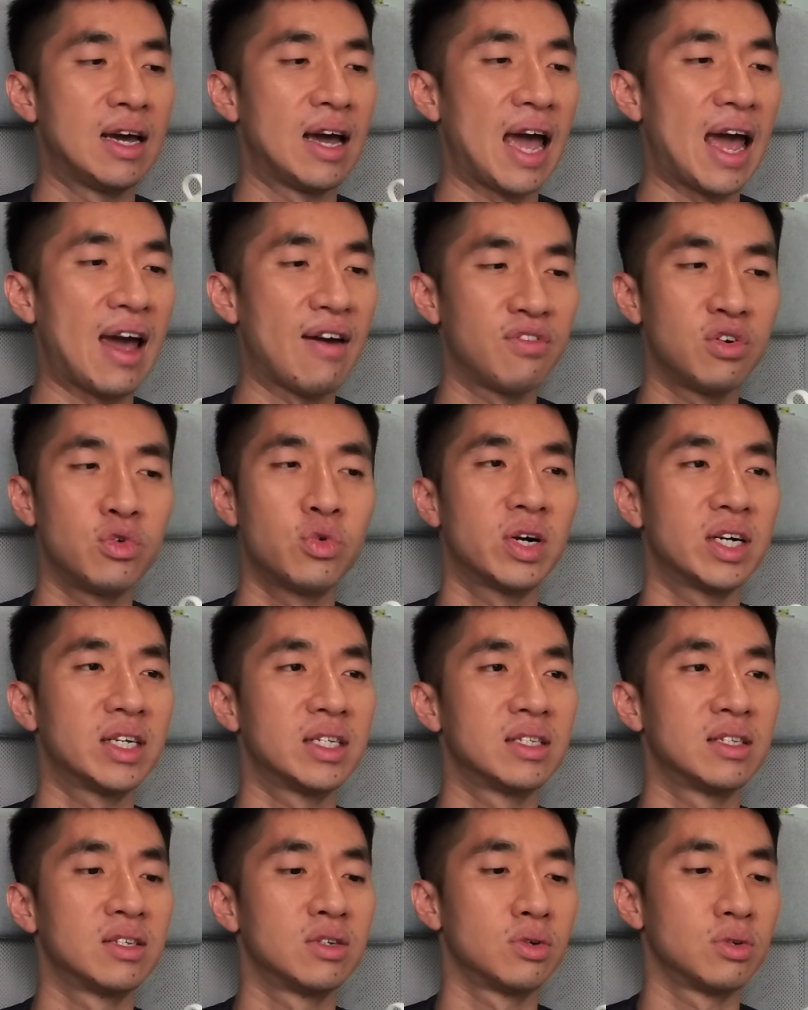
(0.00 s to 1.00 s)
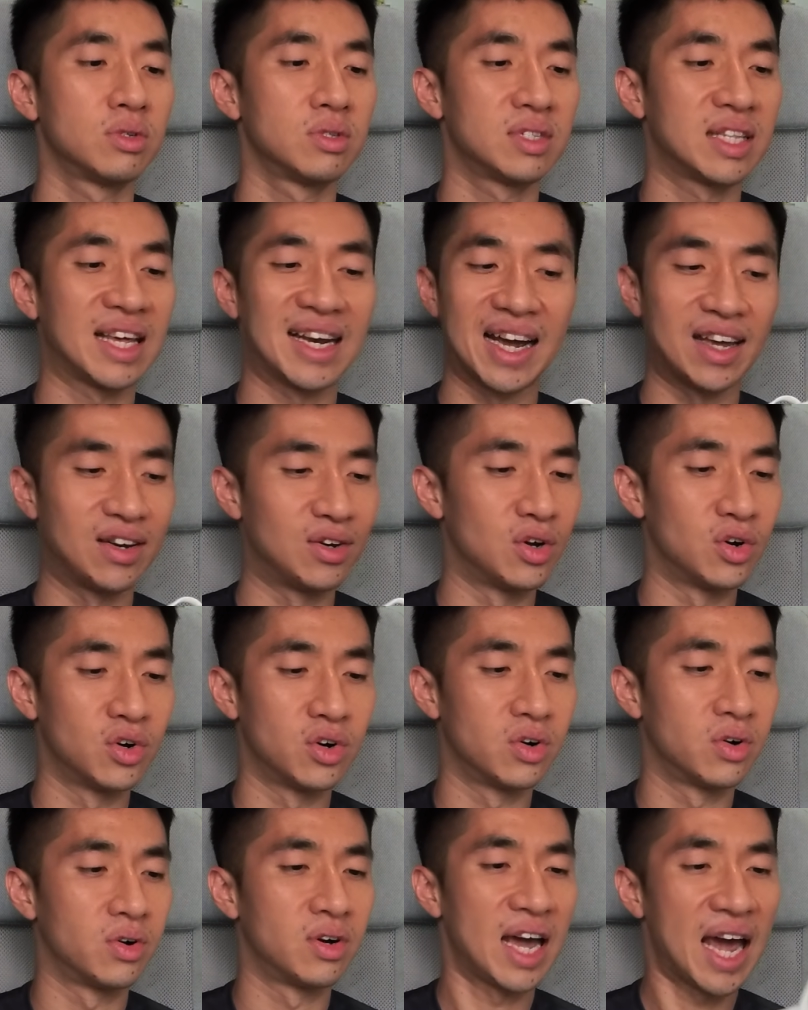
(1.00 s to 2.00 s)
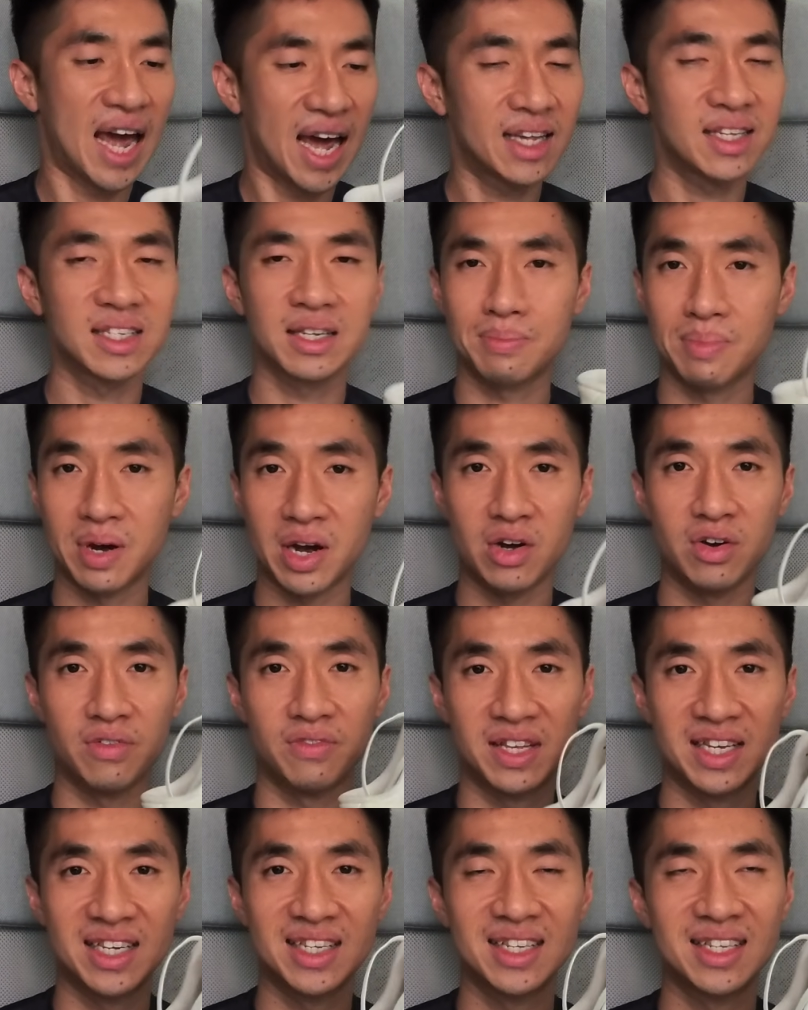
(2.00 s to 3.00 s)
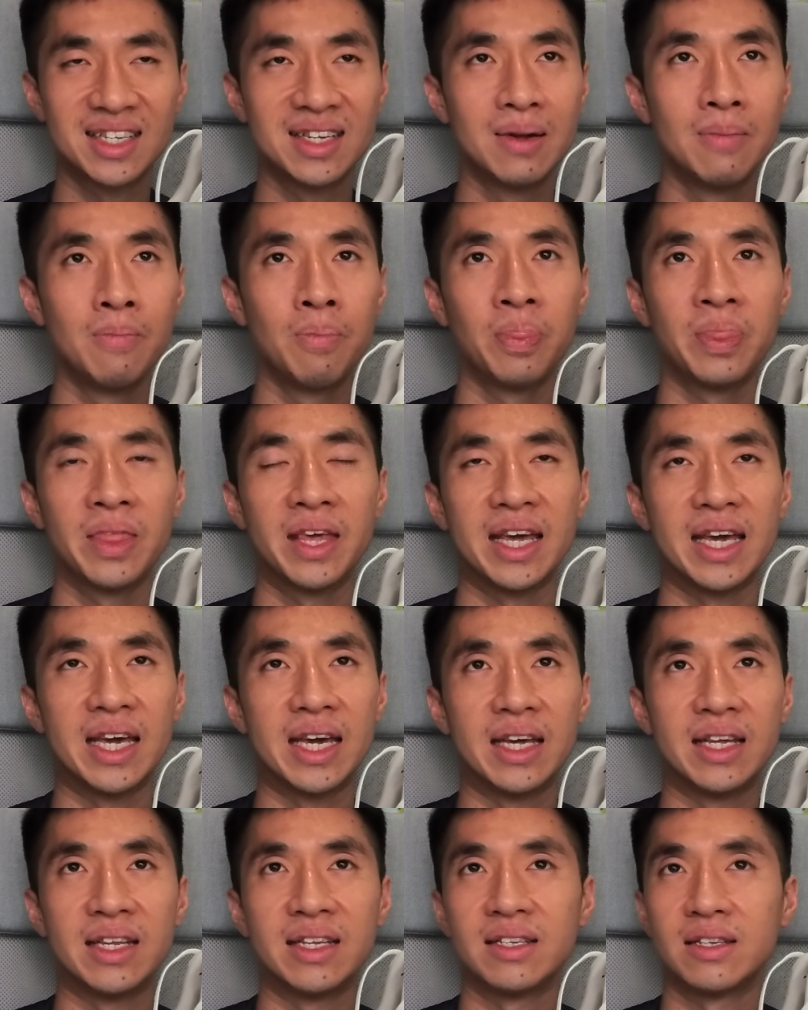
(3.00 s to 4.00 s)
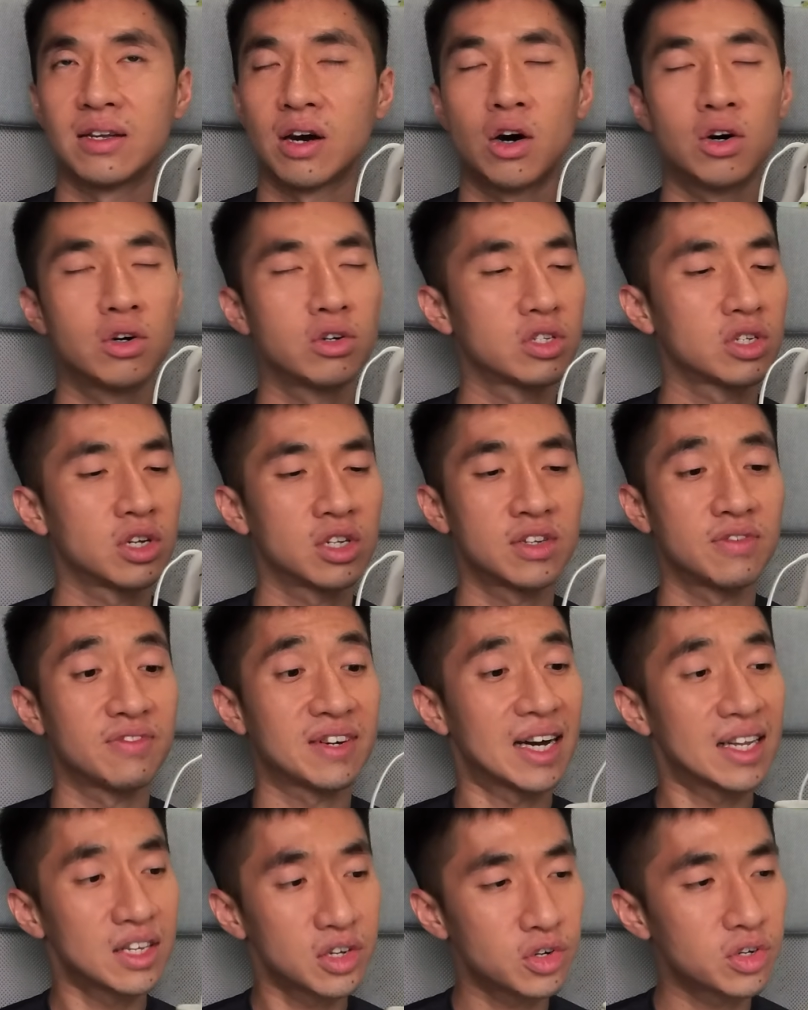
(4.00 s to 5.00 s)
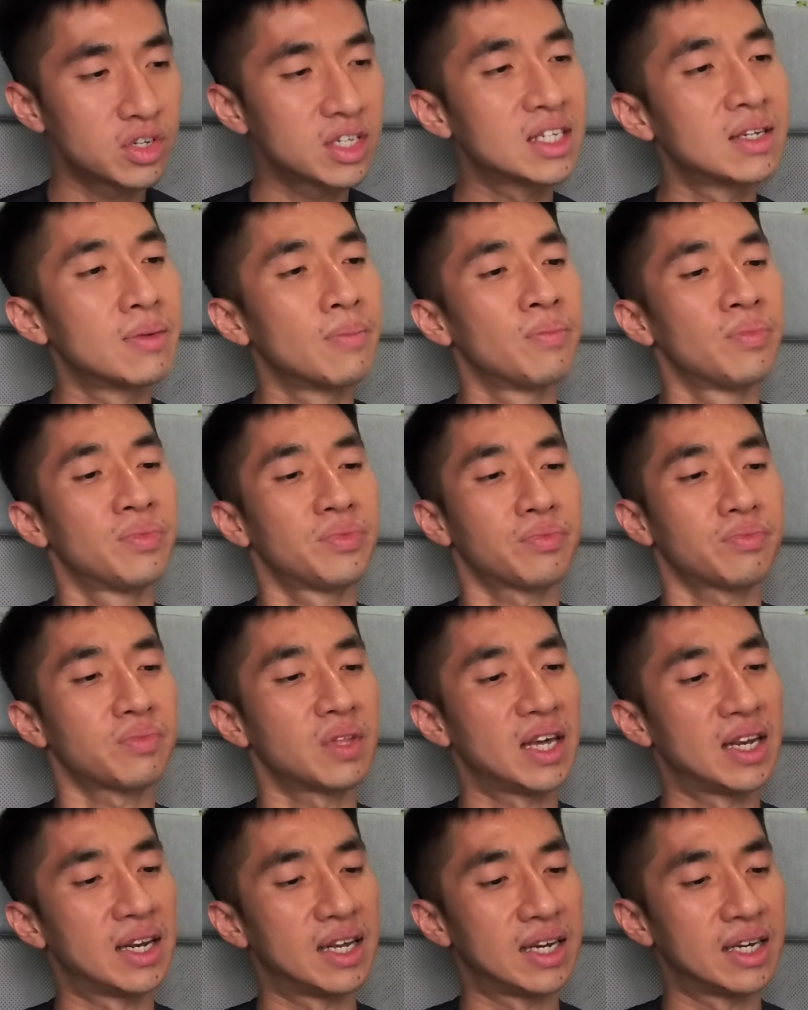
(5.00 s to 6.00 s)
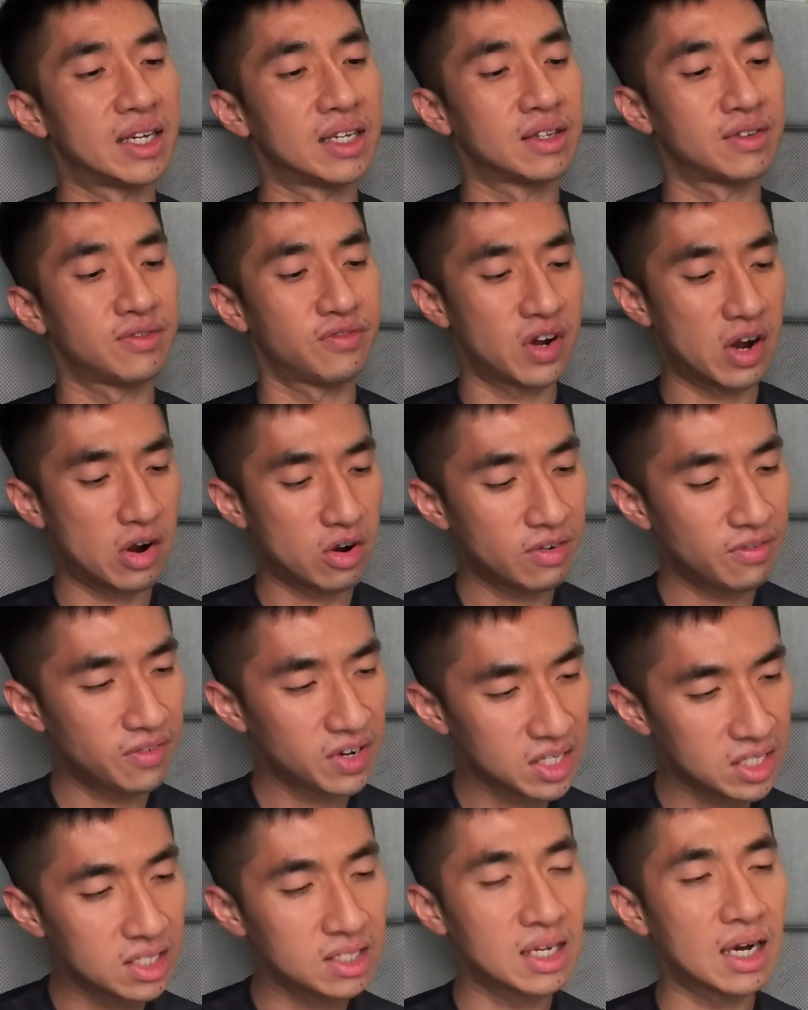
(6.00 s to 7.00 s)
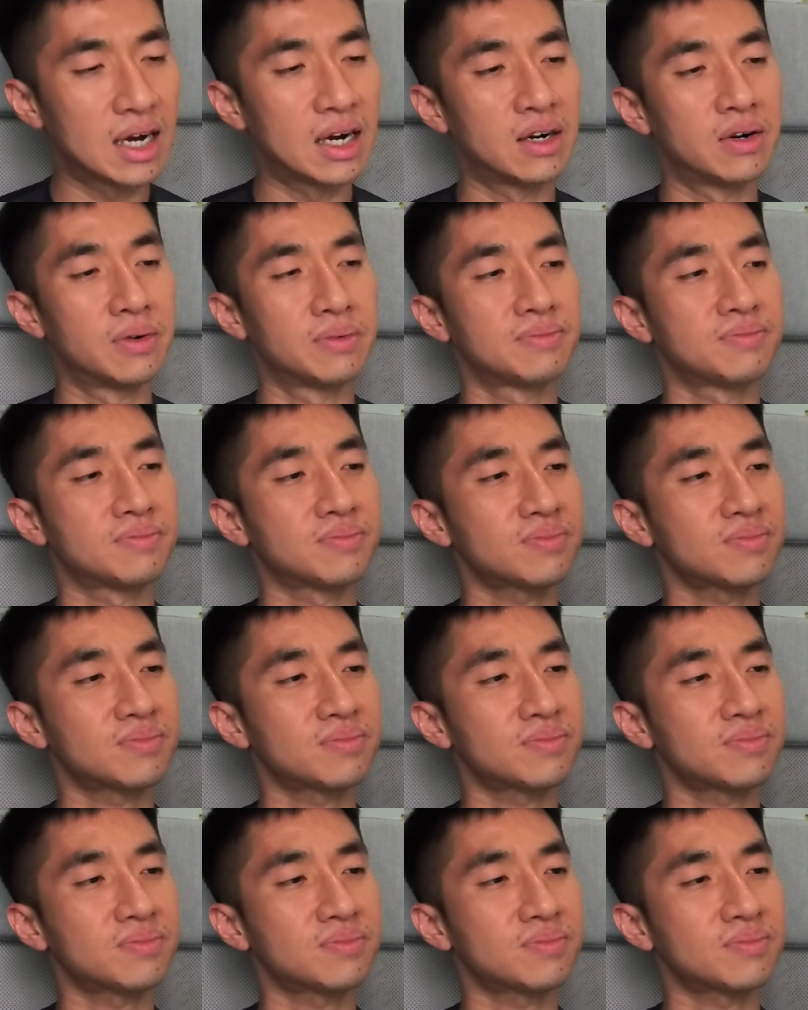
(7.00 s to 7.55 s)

Everyone that I know has a pair of this in all sorts of colors. It is very versatile.